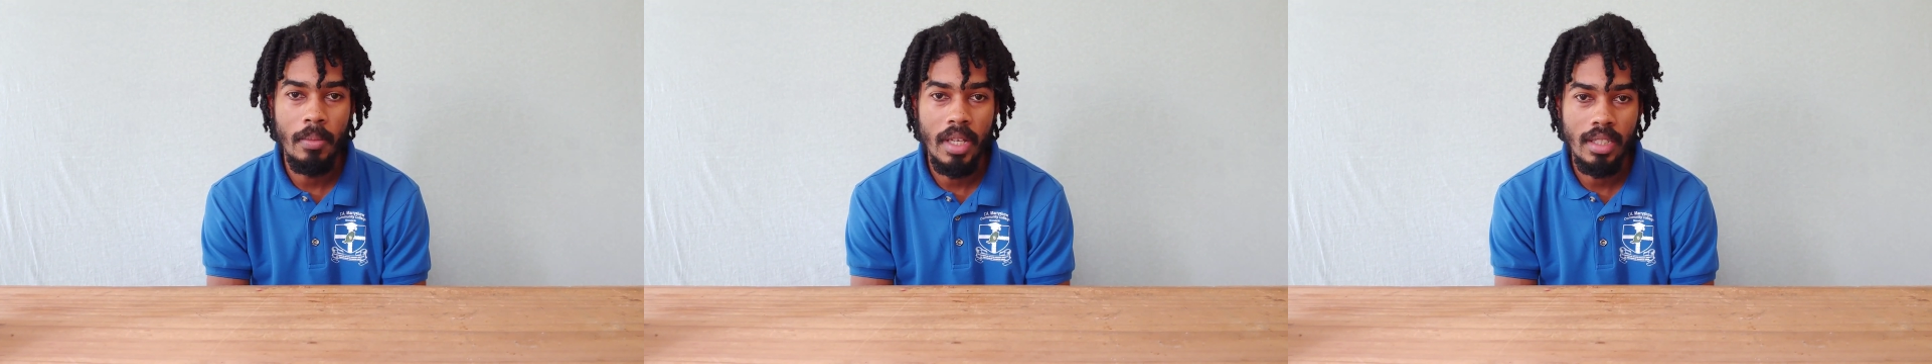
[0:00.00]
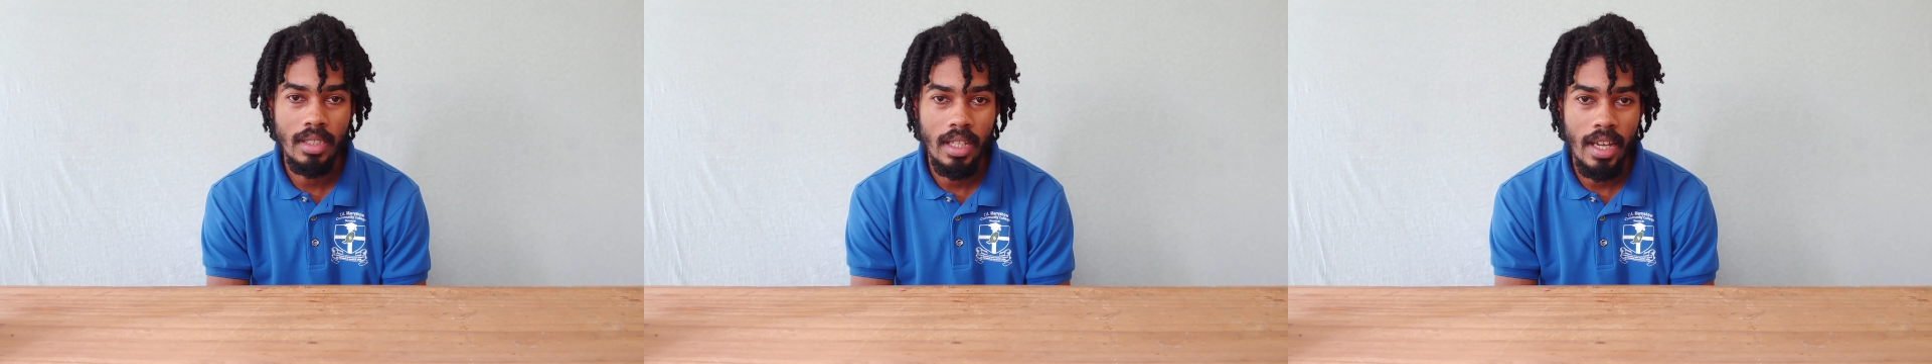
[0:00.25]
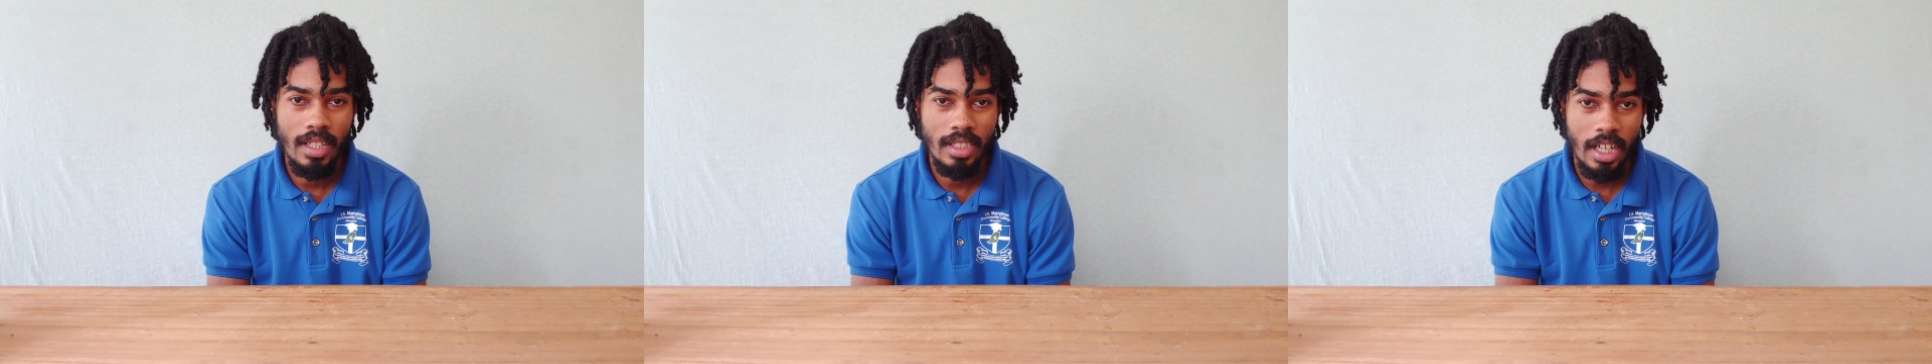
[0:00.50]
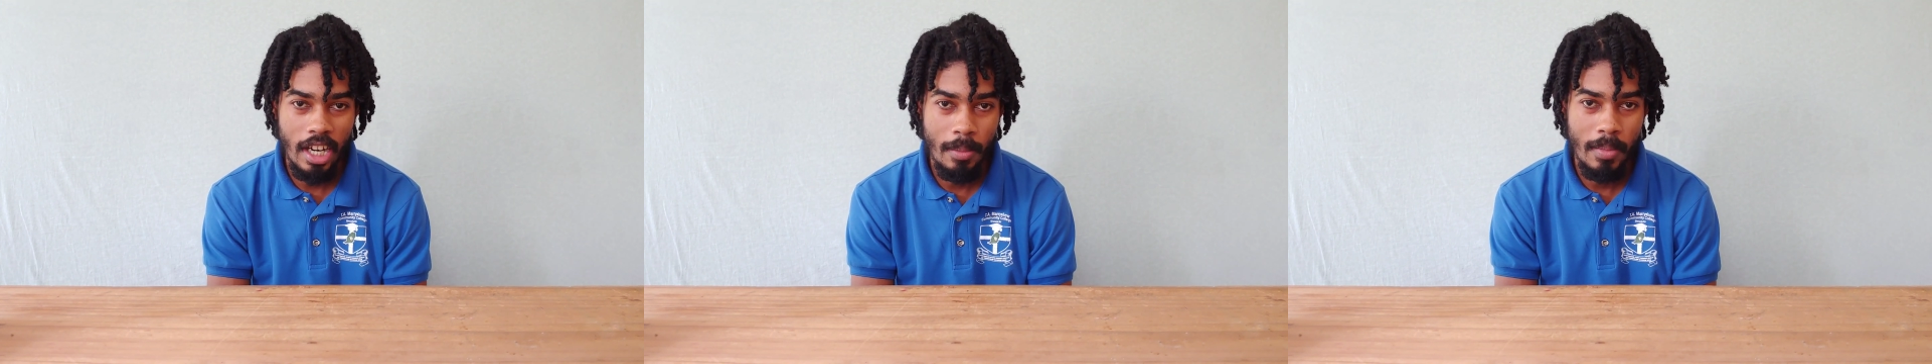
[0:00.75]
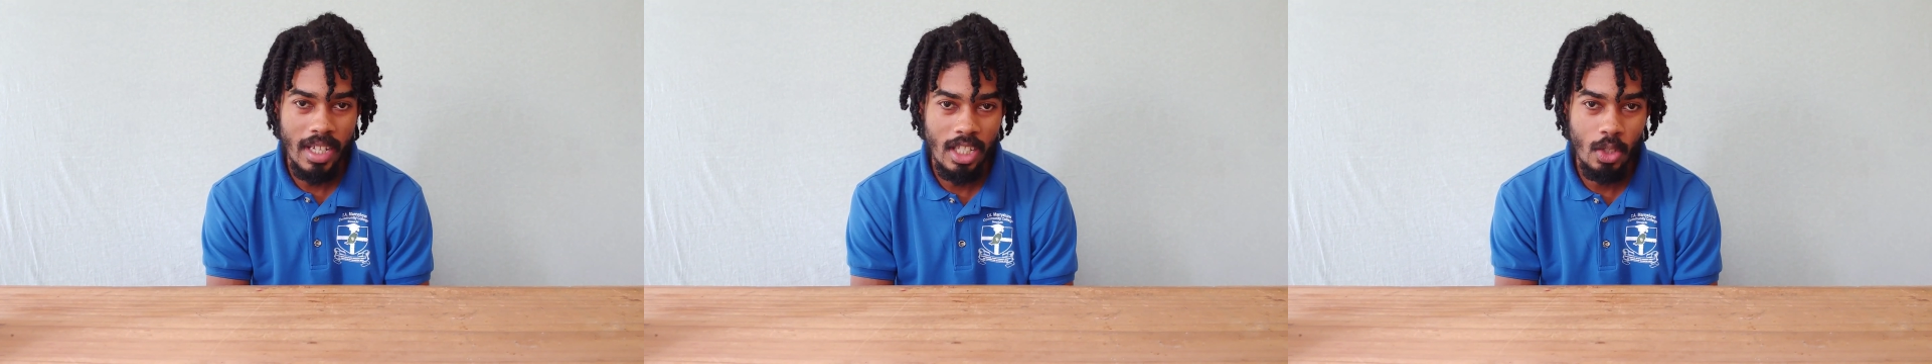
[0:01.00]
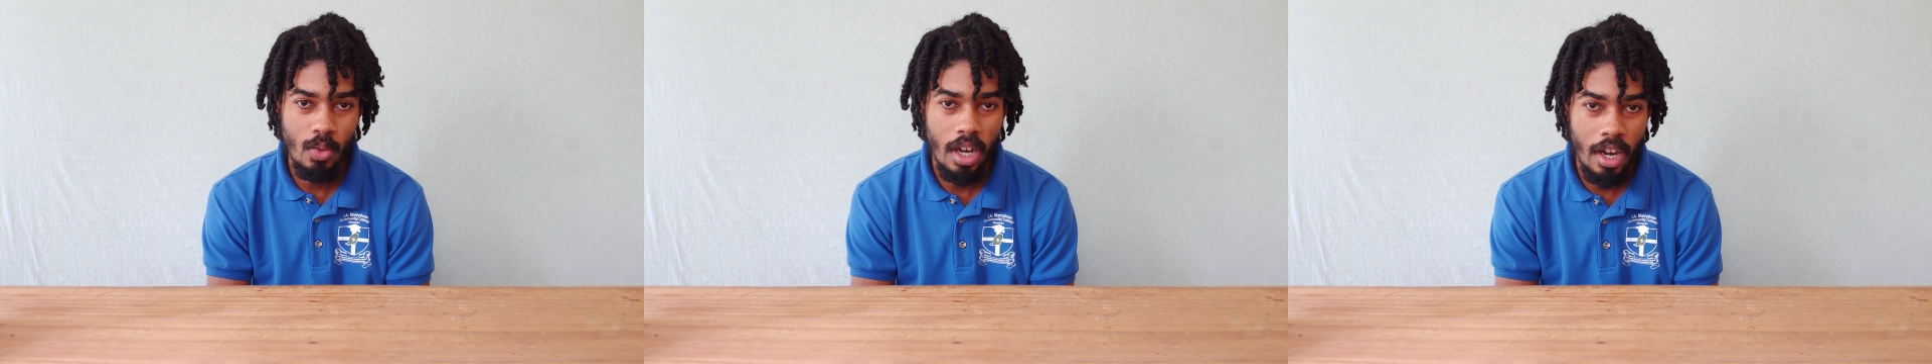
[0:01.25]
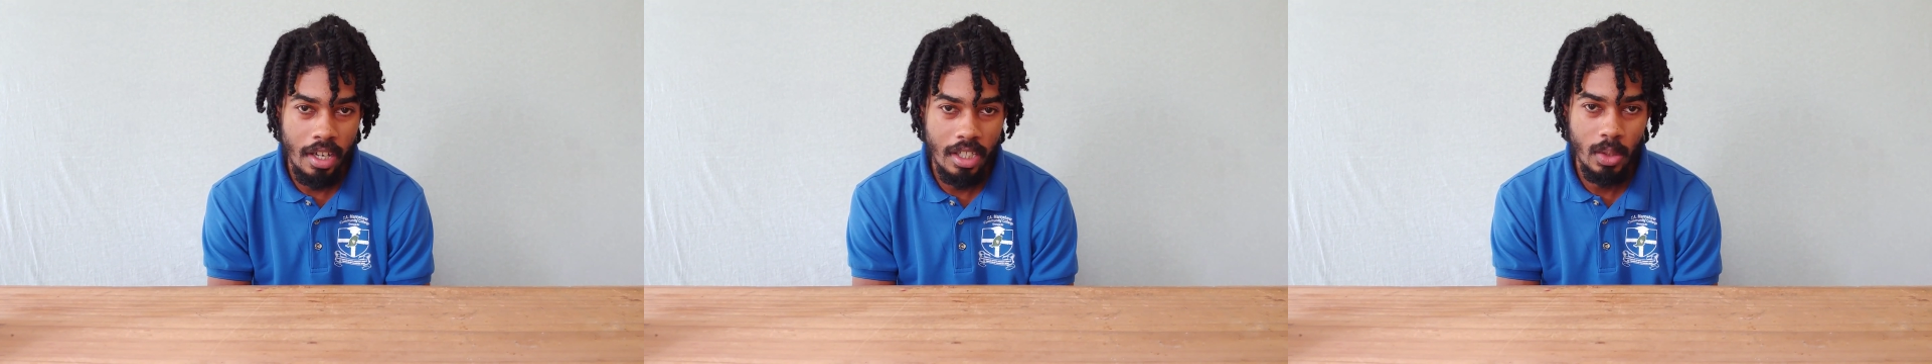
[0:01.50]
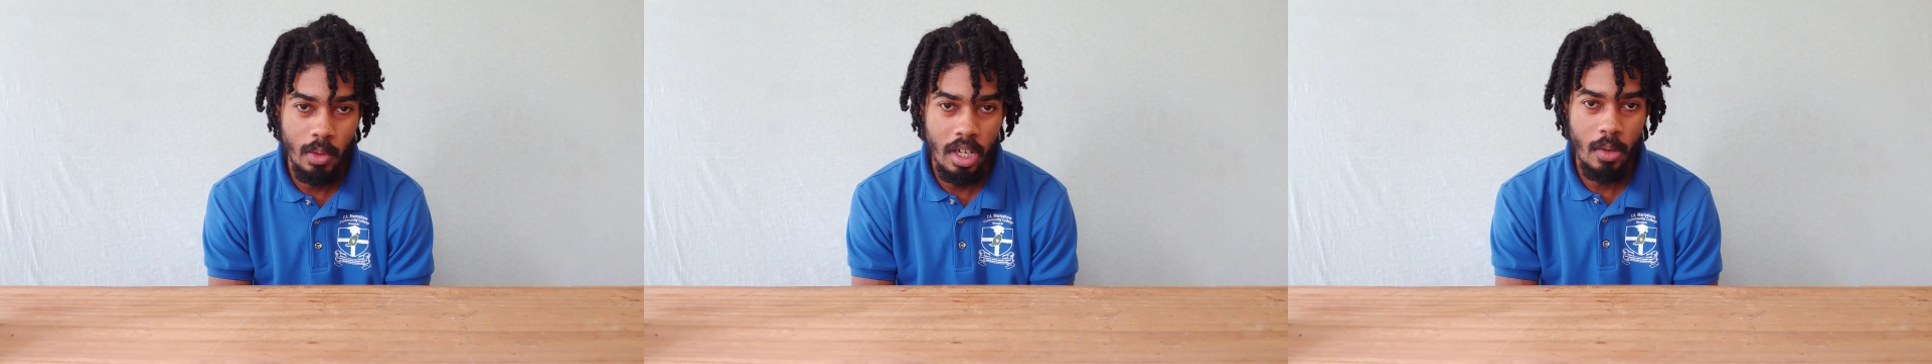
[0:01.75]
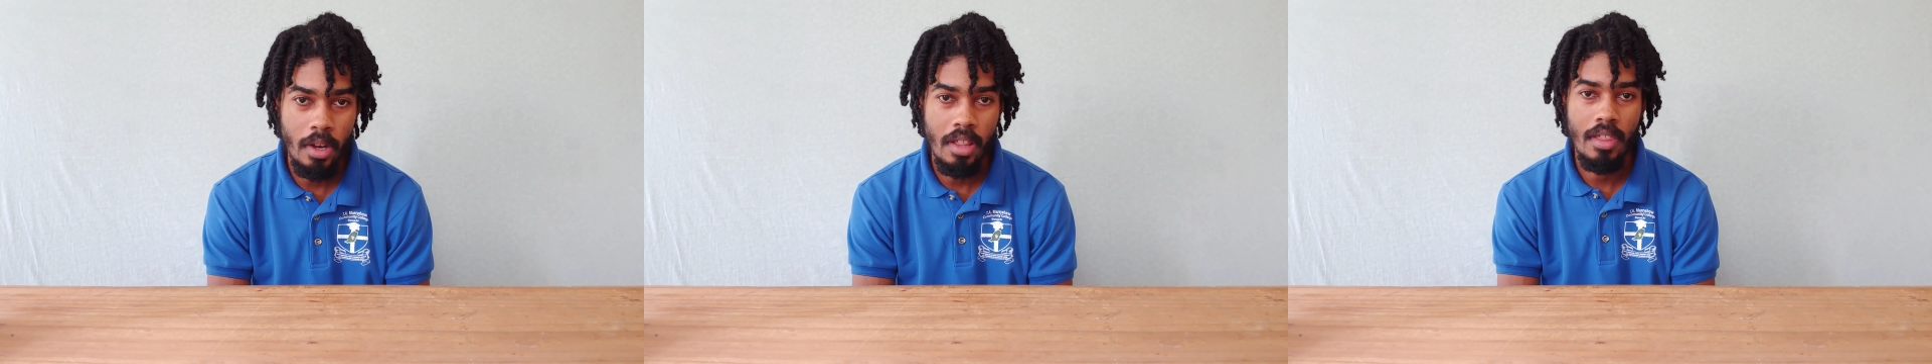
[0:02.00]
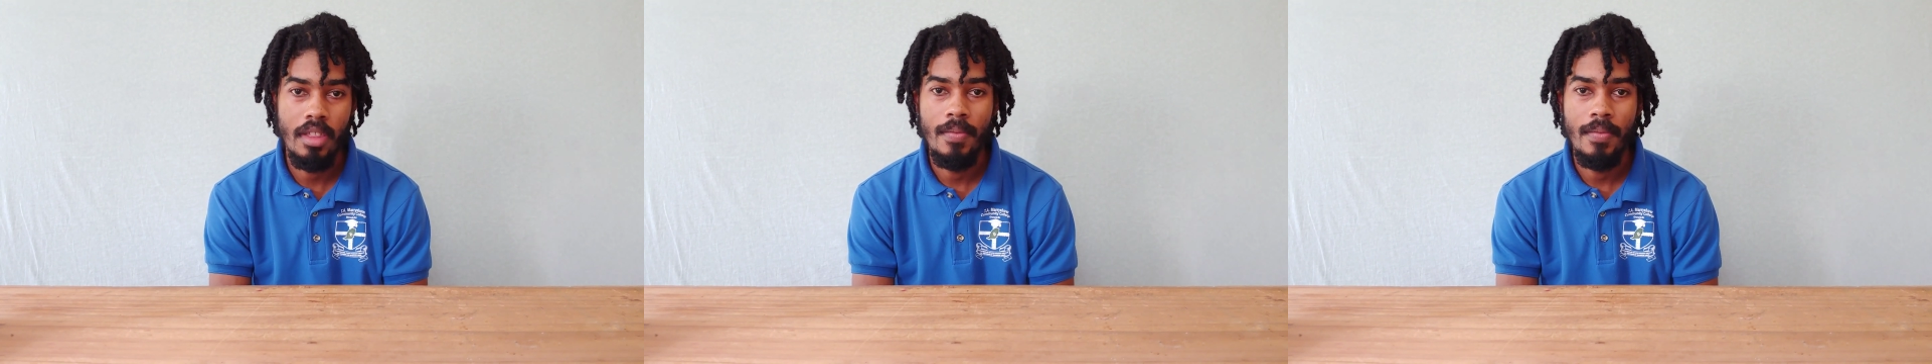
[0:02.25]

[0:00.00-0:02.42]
makes the entire mix too hard to work with.